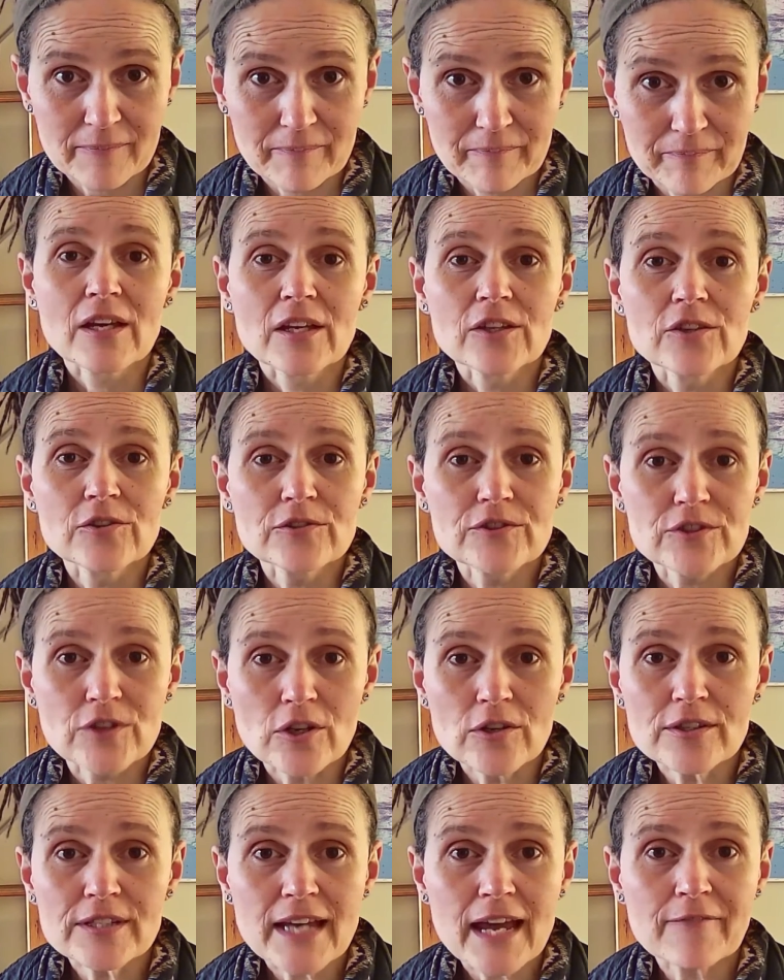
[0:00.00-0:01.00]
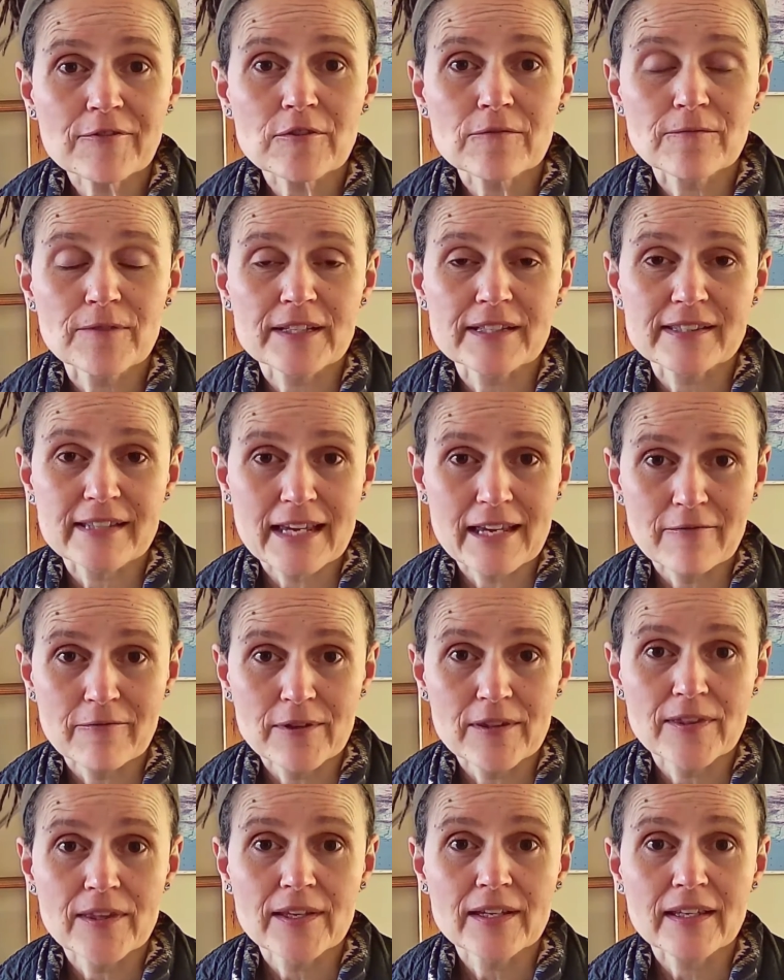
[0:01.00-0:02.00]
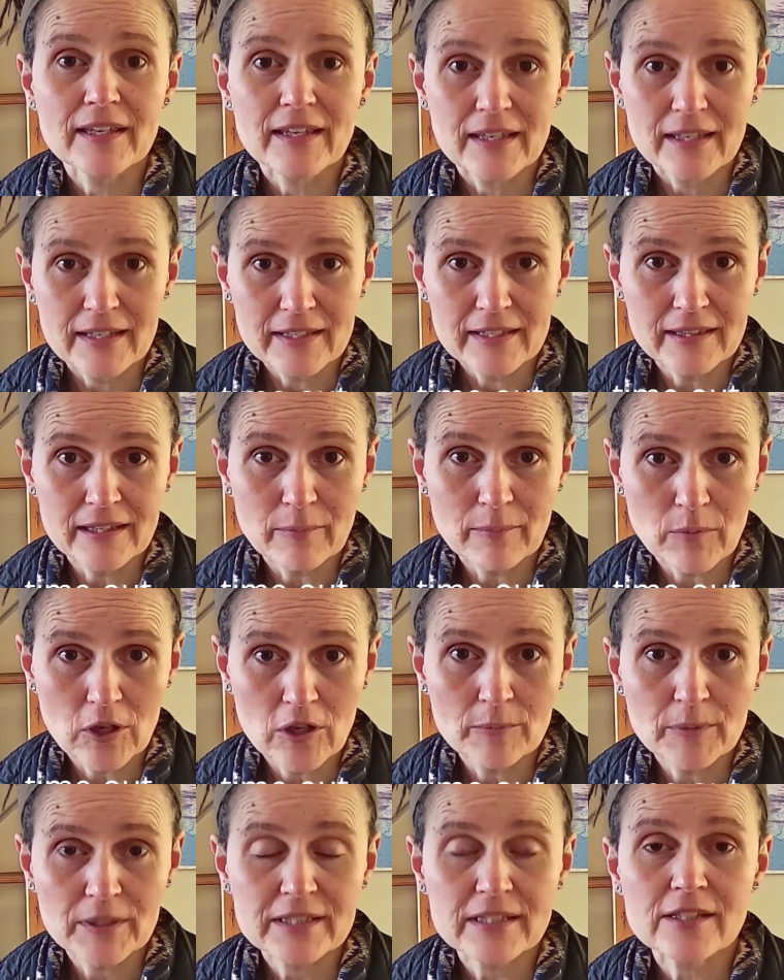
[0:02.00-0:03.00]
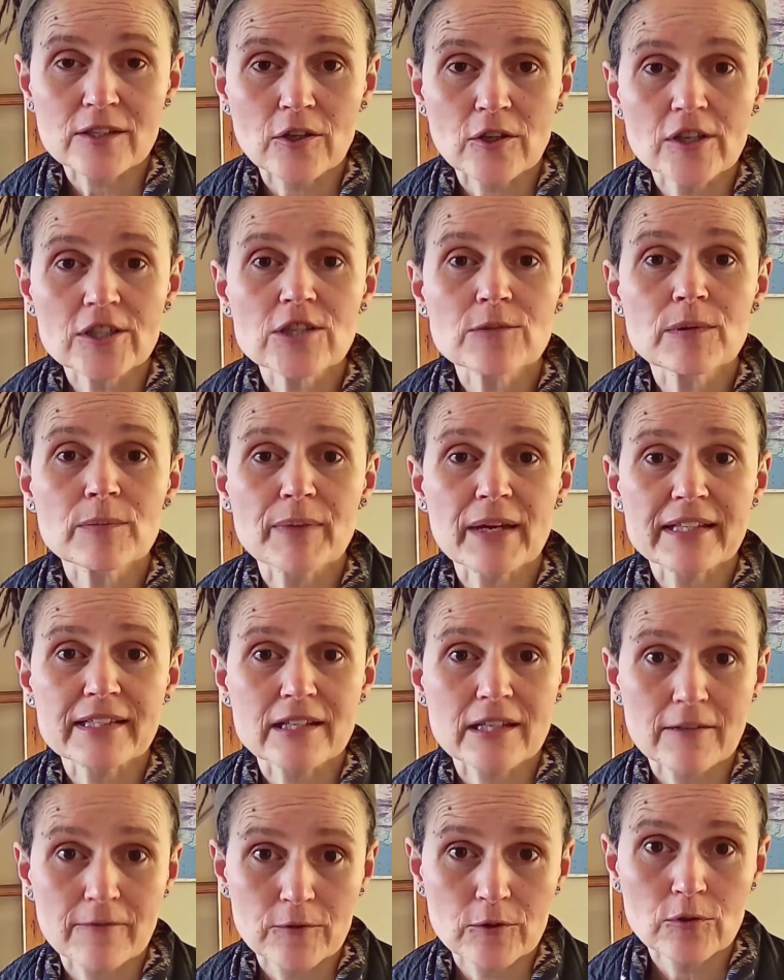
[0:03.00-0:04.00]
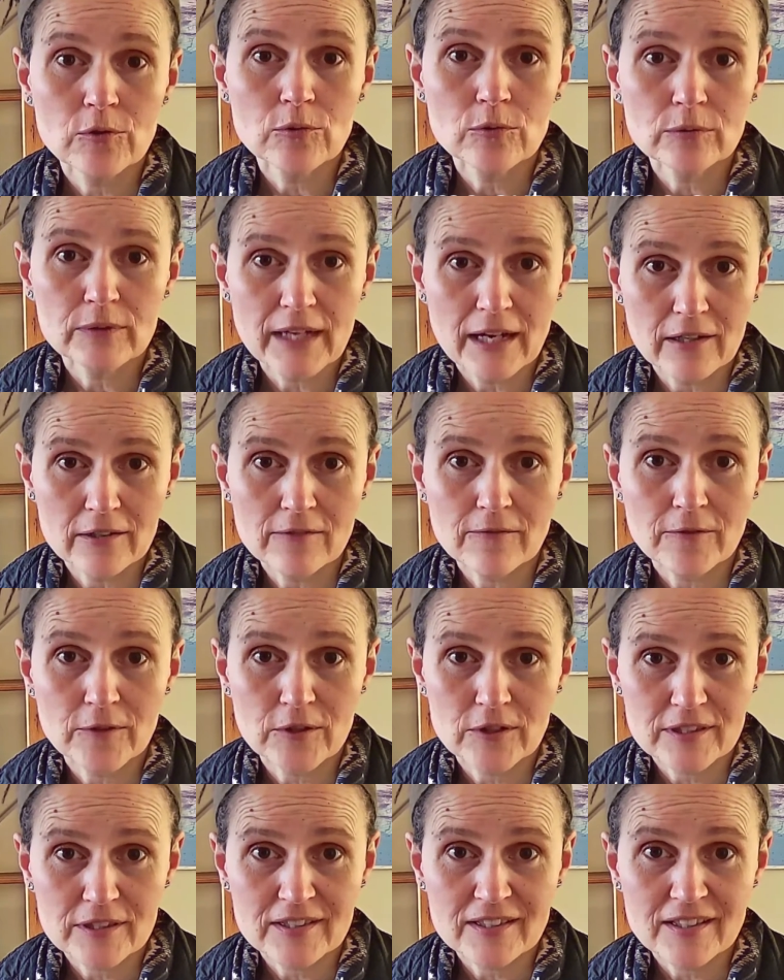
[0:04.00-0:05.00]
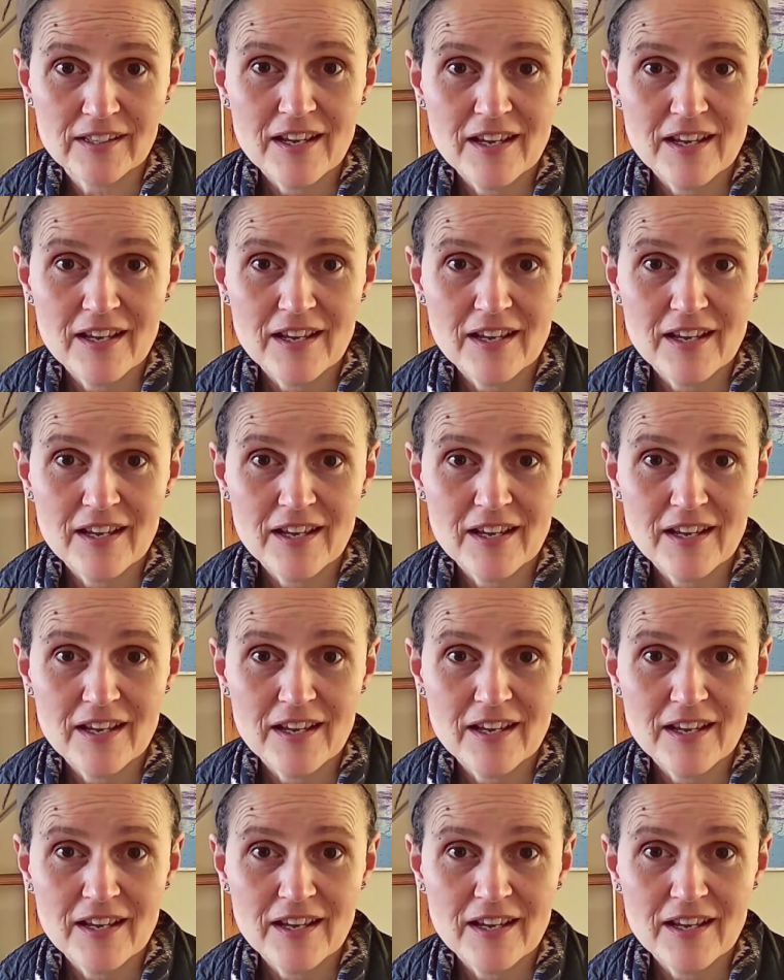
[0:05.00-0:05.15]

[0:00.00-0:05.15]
You don't have to fix everything in the moment. It's going to be better if you cool down first.